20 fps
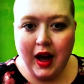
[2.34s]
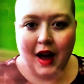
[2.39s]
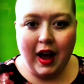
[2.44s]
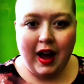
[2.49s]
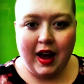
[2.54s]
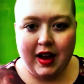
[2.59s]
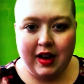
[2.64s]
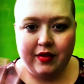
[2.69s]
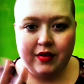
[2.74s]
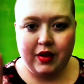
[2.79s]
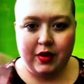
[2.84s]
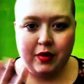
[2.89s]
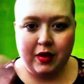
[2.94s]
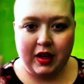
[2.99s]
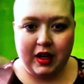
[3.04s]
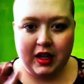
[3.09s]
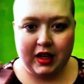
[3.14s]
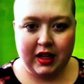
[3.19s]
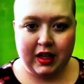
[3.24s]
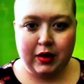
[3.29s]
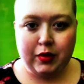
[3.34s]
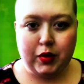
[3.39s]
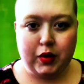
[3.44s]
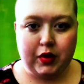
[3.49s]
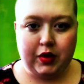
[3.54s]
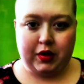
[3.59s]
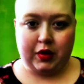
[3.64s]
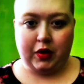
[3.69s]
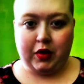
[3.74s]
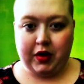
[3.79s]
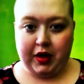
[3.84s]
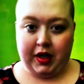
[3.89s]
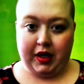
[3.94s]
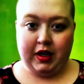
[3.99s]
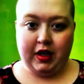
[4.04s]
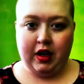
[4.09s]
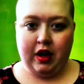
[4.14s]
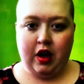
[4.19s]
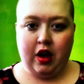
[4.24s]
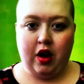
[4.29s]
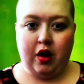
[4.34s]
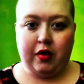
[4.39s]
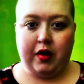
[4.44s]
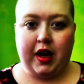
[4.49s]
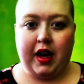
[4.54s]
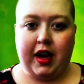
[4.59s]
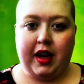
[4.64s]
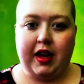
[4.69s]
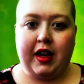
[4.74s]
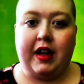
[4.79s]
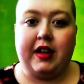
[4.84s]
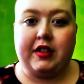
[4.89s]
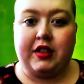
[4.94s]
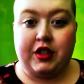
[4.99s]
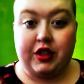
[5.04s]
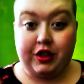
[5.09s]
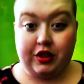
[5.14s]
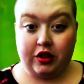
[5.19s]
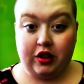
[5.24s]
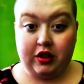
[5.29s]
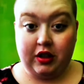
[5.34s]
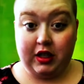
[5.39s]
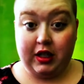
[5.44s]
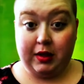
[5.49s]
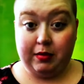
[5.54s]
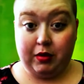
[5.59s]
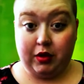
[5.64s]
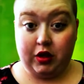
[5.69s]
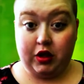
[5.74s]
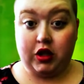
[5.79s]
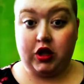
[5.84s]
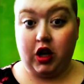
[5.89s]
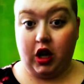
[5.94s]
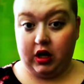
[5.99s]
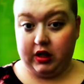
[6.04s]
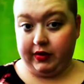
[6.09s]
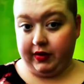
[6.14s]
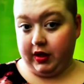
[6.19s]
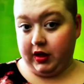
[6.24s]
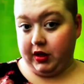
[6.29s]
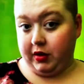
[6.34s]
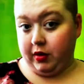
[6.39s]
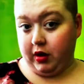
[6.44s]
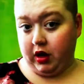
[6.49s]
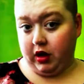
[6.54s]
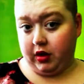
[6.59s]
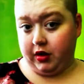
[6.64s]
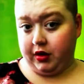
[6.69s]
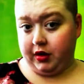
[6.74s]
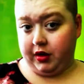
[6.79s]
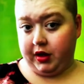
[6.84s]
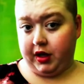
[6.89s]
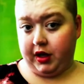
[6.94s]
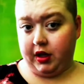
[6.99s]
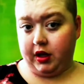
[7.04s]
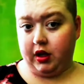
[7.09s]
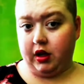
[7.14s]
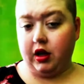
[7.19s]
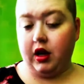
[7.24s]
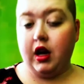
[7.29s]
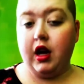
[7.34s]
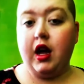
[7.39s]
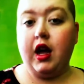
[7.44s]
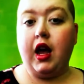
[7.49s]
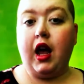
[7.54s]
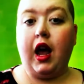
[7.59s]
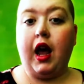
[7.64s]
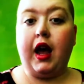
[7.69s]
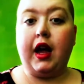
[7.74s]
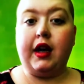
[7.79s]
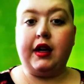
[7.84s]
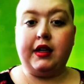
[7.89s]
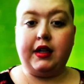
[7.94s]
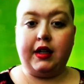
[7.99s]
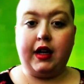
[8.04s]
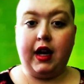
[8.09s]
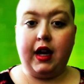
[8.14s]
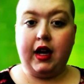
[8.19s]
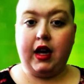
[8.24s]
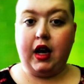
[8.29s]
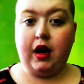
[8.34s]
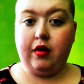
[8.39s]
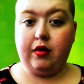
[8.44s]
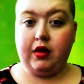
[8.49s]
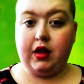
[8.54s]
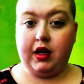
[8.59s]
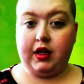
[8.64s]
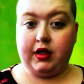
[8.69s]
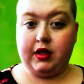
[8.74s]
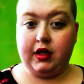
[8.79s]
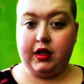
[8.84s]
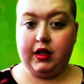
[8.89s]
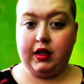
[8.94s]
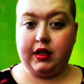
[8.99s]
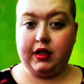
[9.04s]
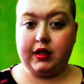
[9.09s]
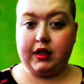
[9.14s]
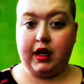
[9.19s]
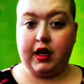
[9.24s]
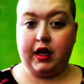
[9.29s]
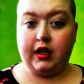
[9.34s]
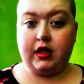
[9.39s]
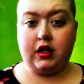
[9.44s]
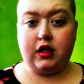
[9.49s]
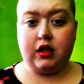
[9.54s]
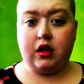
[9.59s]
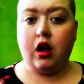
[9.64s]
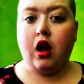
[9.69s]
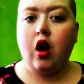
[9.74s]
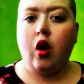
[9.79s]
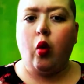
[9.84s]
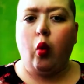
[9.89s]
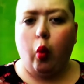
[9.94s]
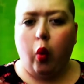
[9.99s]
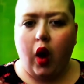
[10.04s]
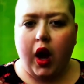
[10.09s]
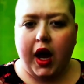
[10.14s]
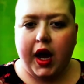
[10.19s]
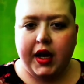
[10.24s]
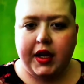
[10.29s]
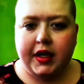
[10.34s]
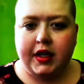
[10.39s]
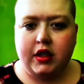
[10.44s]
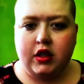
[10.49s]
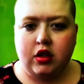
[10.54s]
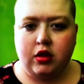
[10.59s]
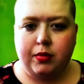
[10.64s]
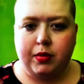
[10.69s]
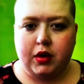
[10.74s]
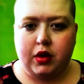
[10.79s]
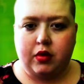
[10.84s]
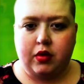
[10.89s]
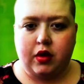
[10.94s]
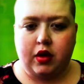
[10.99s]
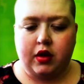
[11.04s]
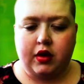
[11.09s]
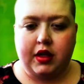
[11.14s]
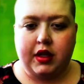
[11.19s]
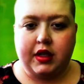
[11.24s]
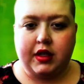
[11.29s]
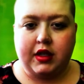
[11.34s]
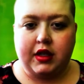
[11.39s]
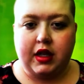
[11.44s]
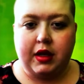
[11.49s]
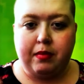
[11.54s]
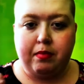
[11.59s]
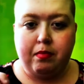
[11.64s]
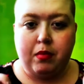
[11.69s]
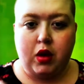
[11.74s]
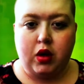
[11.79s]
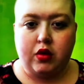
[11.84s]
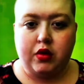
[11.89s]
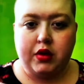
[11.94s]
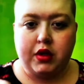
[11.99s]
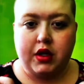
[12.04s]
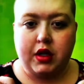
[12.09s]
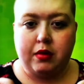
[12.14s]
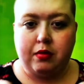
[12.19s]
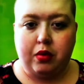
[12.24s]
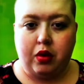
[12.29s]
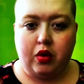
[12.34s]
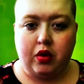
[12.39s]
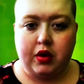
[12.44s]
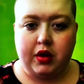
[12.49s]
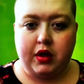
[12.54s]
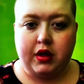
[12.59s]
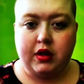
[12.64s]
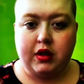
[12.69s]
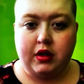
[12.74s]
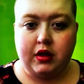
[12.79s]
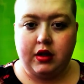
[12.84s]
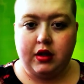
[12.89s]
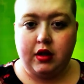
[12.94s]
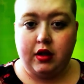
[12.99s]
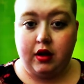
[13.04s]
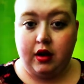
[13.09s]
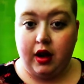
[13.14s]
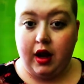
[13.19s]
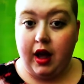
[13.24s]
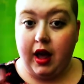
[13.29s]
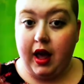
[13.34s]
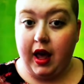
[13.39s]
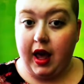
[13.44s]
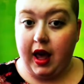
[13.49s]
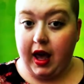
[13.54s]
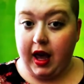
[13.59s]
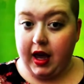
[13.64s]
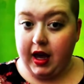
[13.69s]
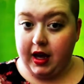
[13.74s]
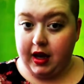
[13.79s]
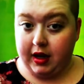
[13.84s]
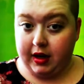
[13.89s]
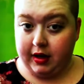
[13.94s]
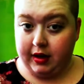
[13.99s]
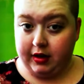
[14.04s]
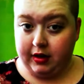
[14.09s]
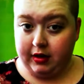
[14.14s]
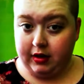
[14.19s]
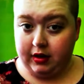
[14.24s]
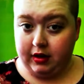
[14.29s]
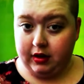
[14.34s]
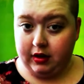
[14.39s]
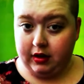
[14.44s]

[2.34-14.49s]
Hi everyone, I think we're recording. Okay, it's Sterling, I'm a shock value author here, and today I would like to discuss why Digital Book World is the most important and